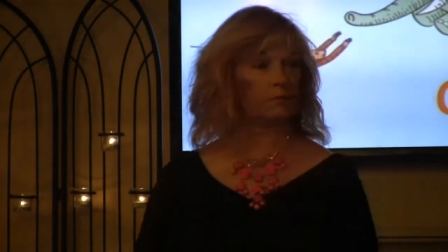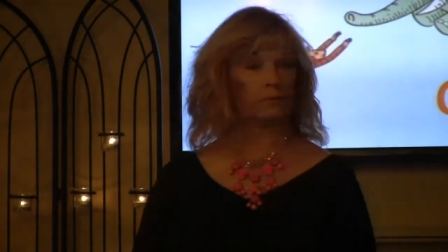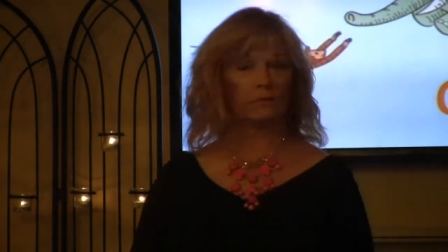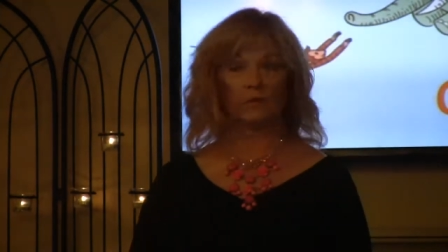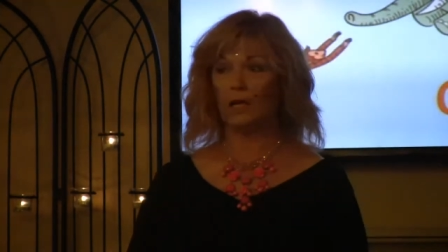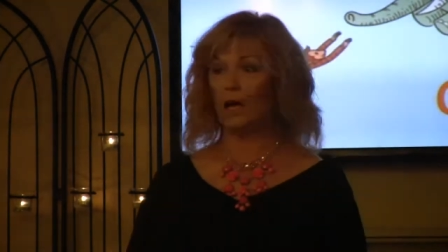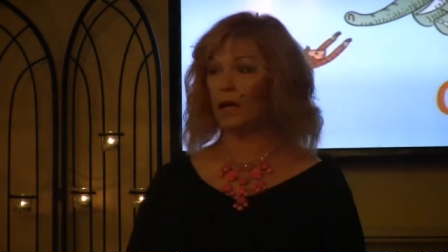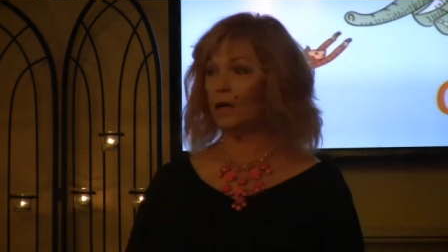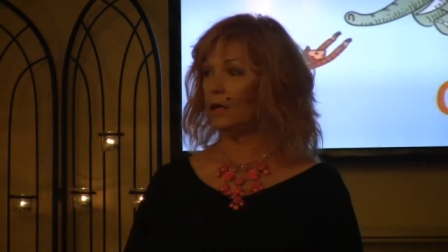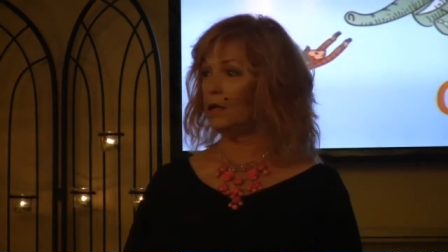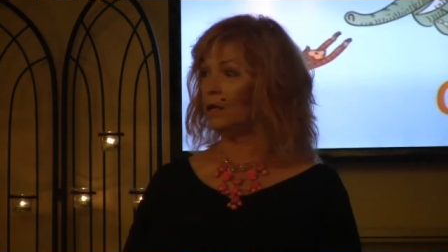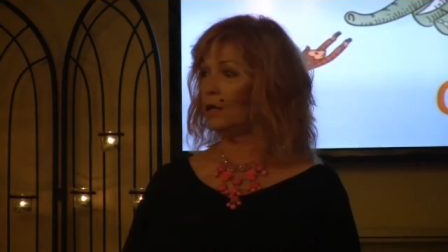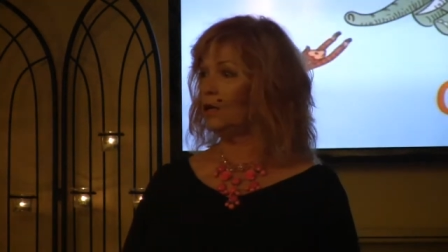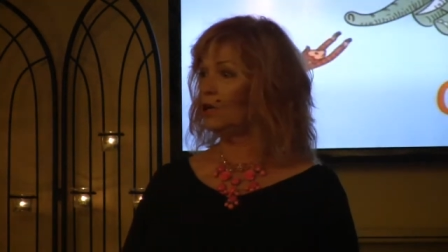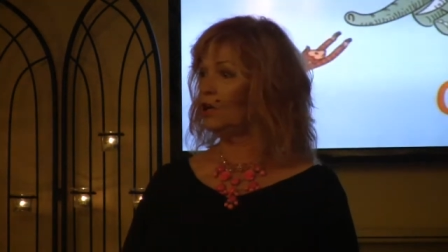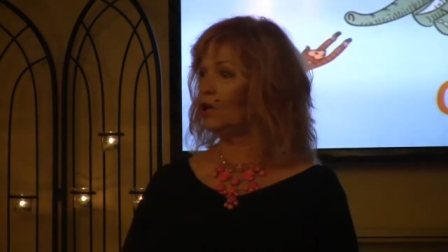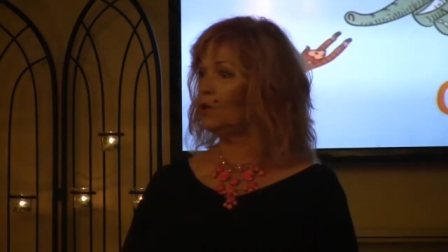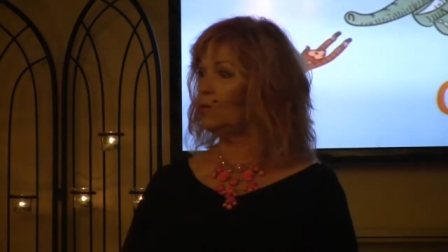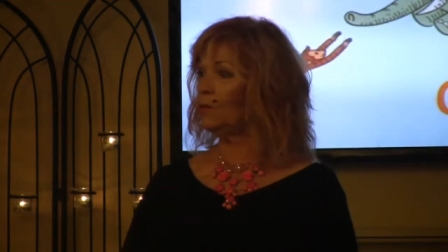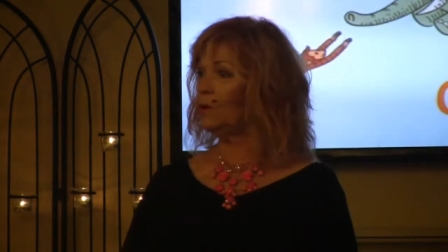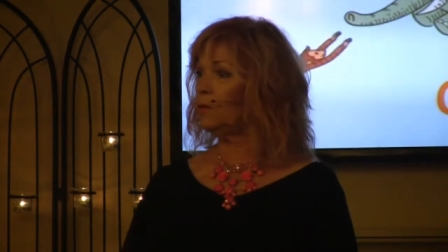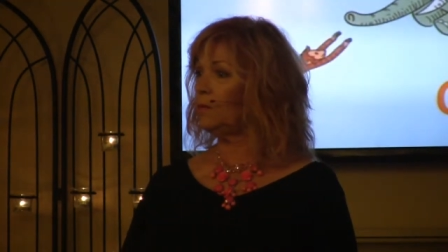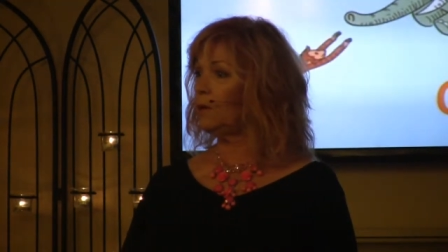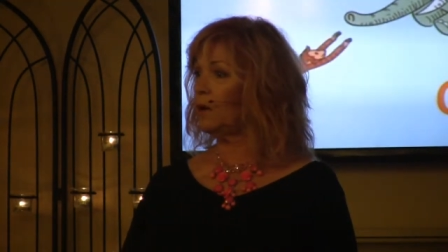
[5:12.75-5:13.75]
Got any
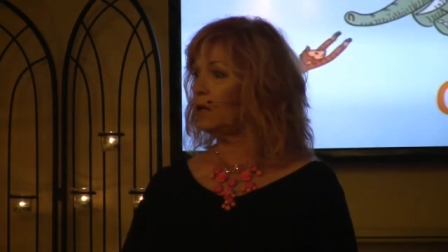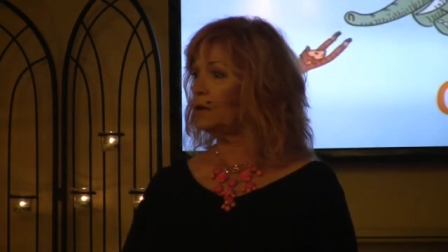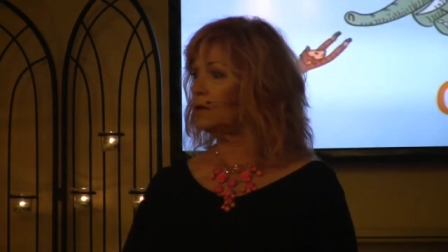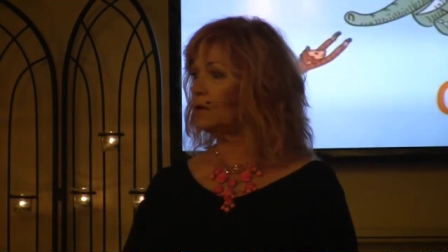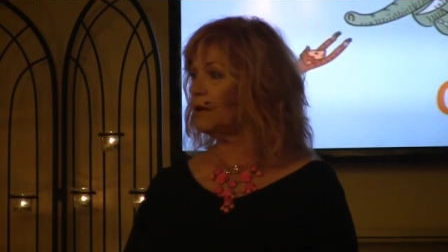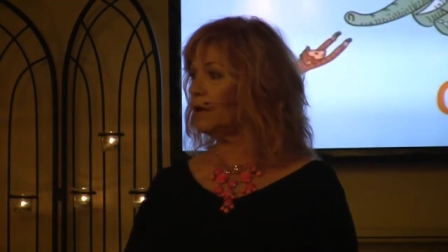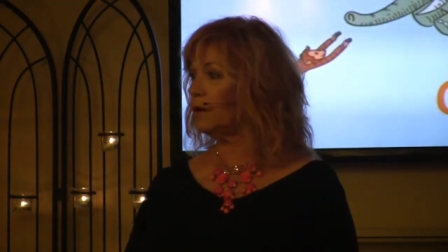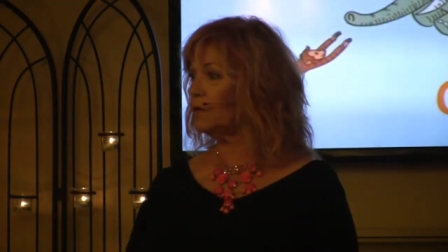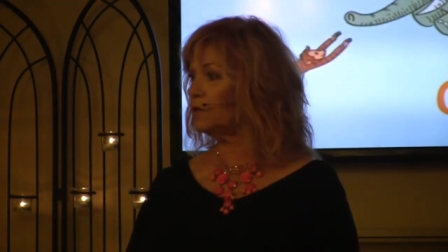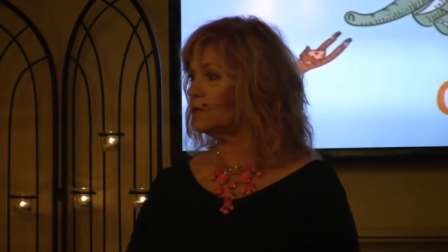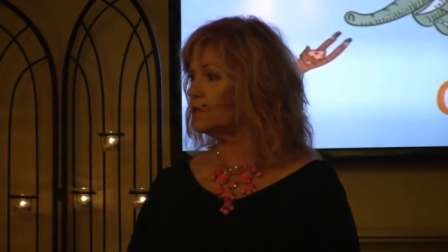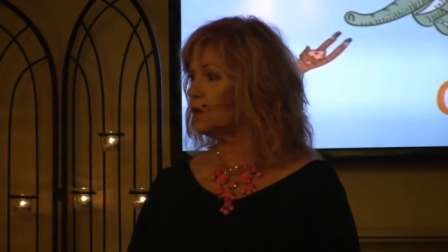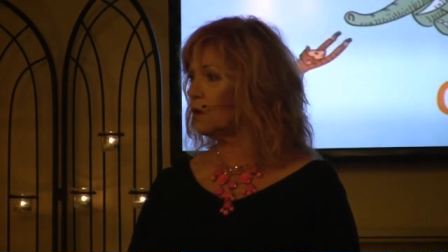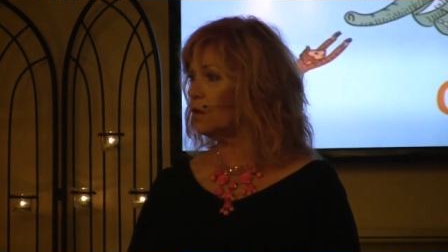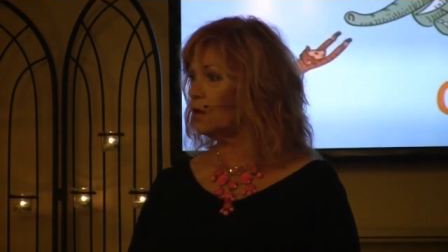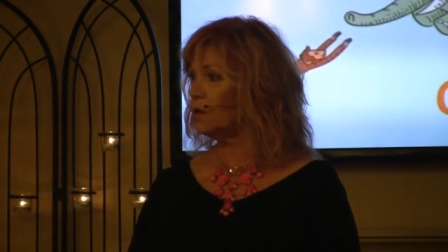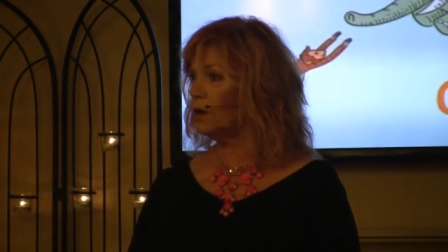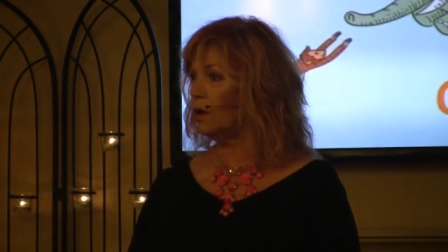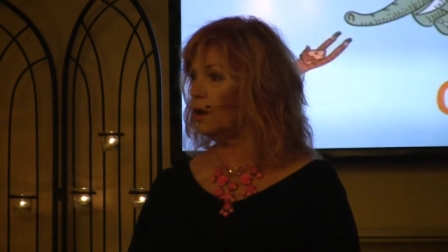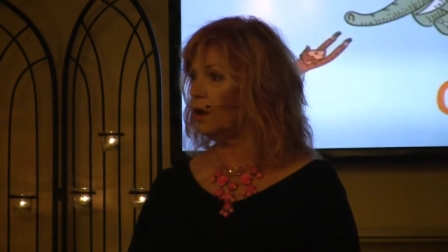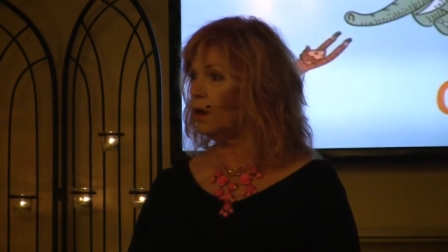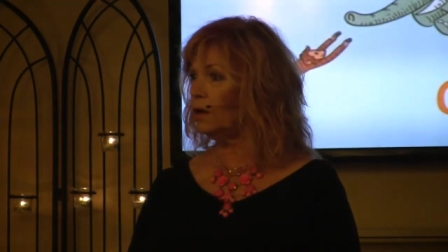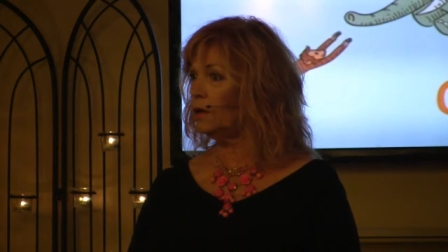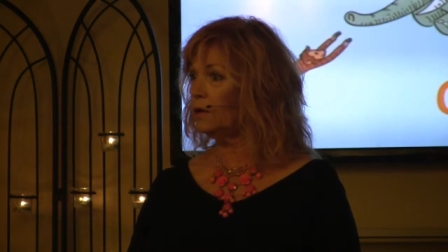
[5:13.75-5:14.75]
human meltdowns going
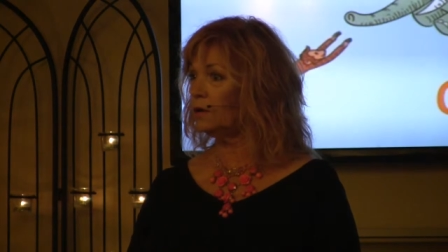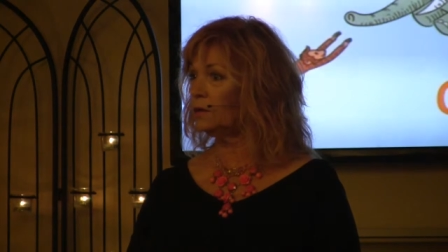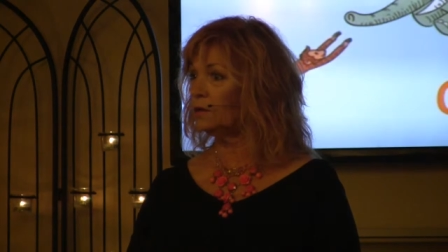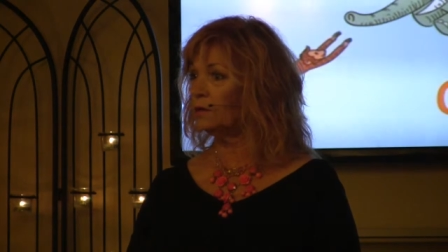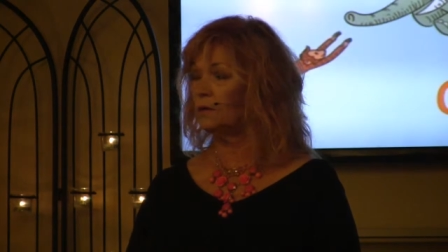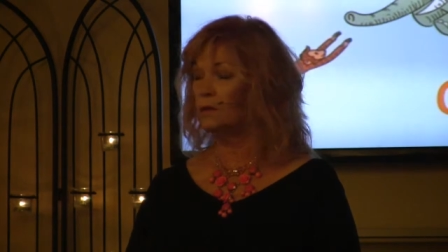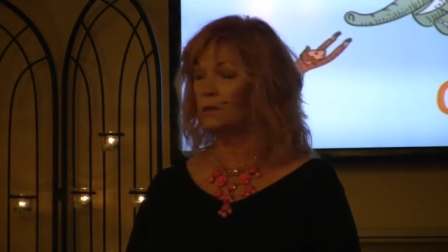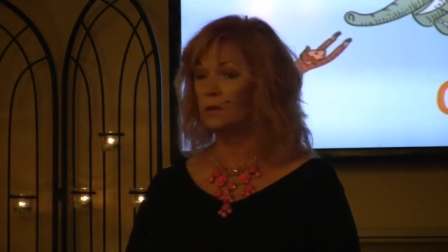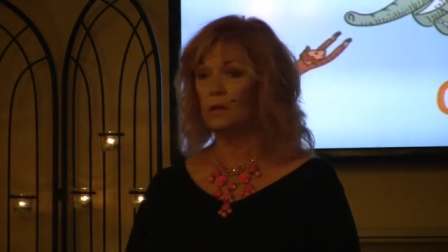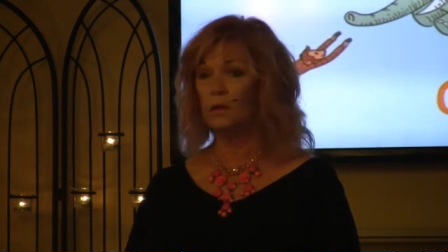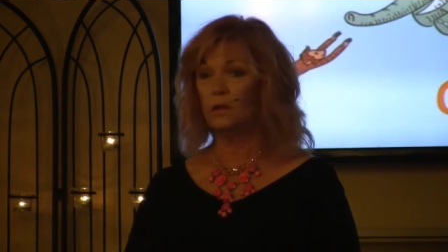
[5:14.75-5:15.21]
on?